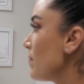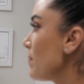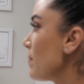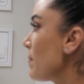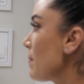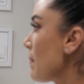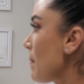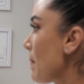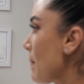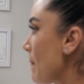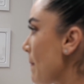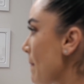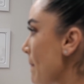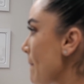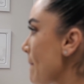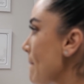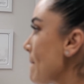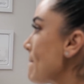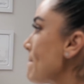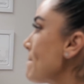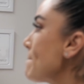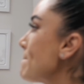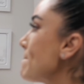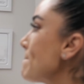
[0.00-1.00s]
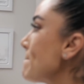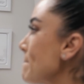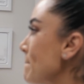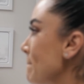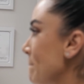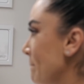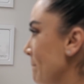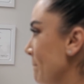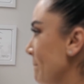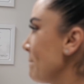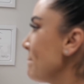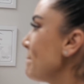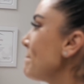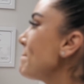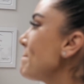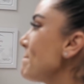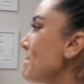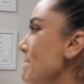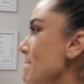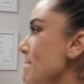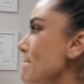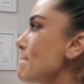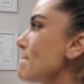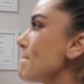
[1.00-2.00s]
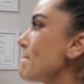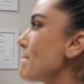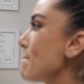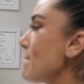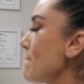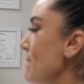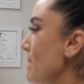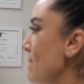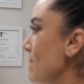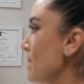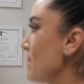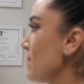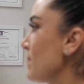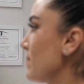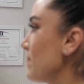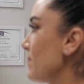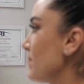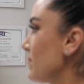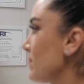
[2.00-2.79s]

as a post-workout source of nutrition.